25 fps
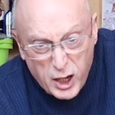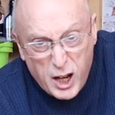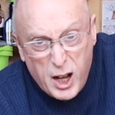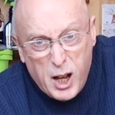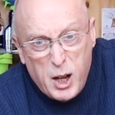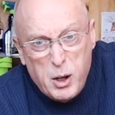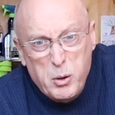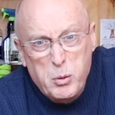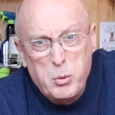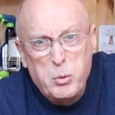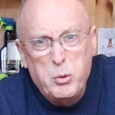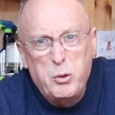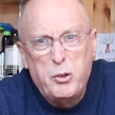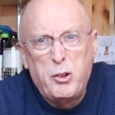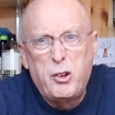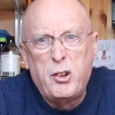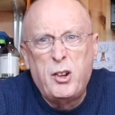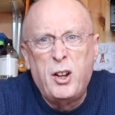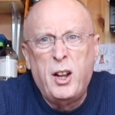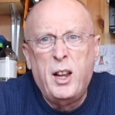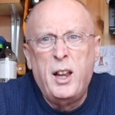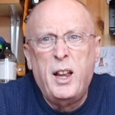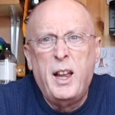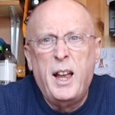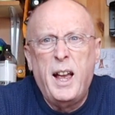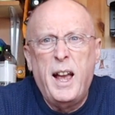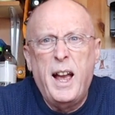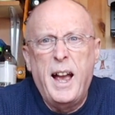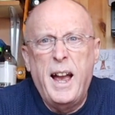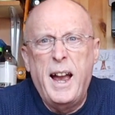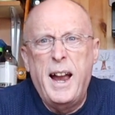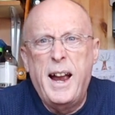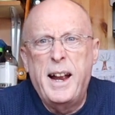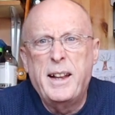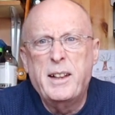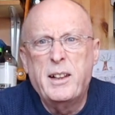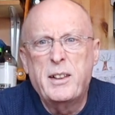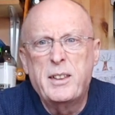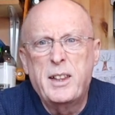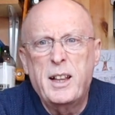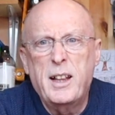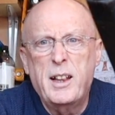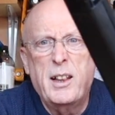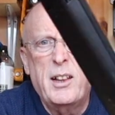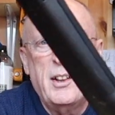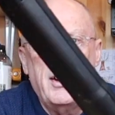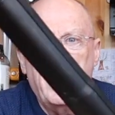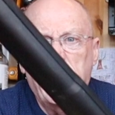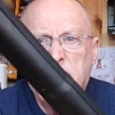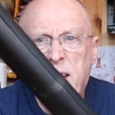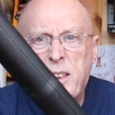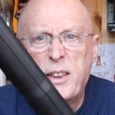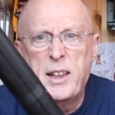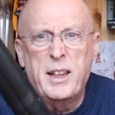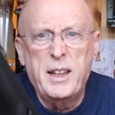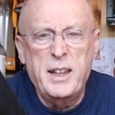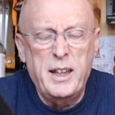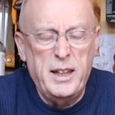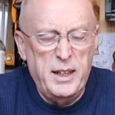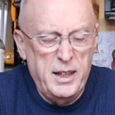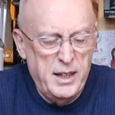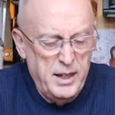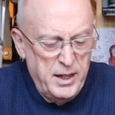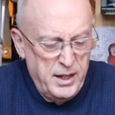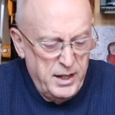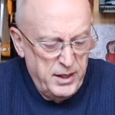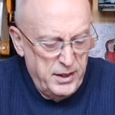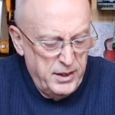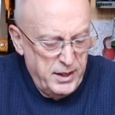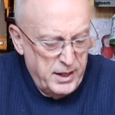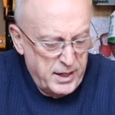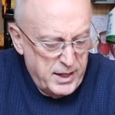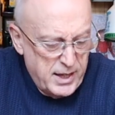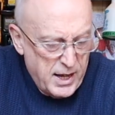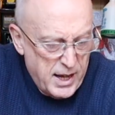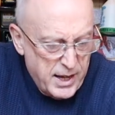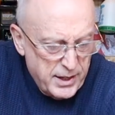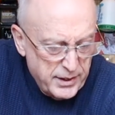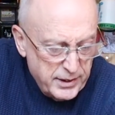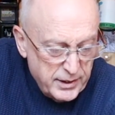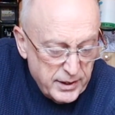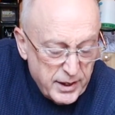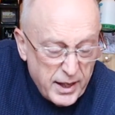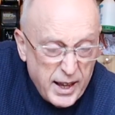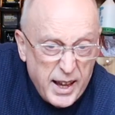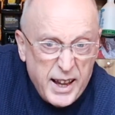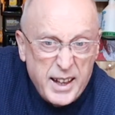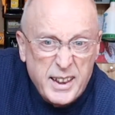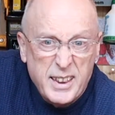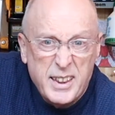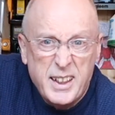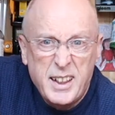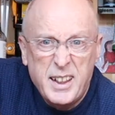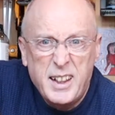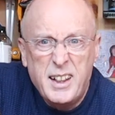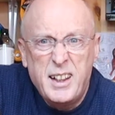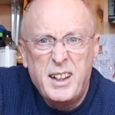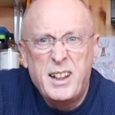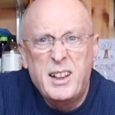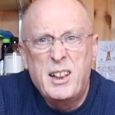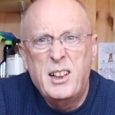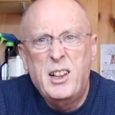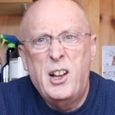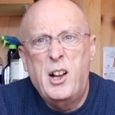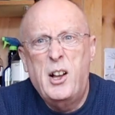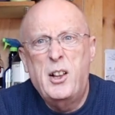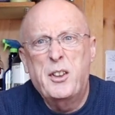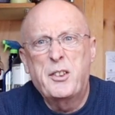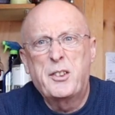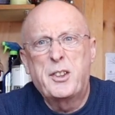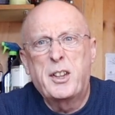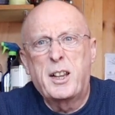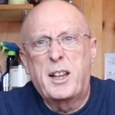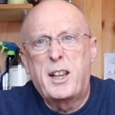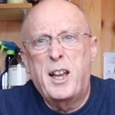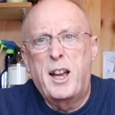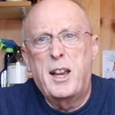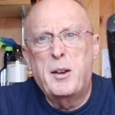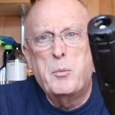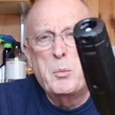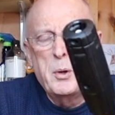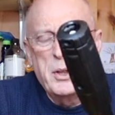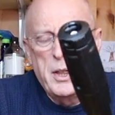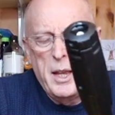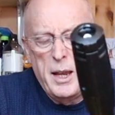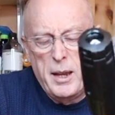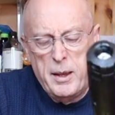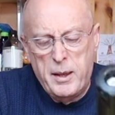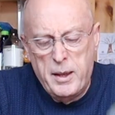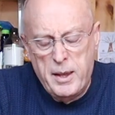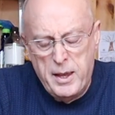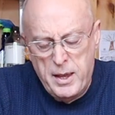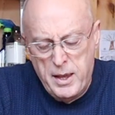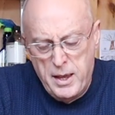hose and I didn't like the gun and the lance that came with it.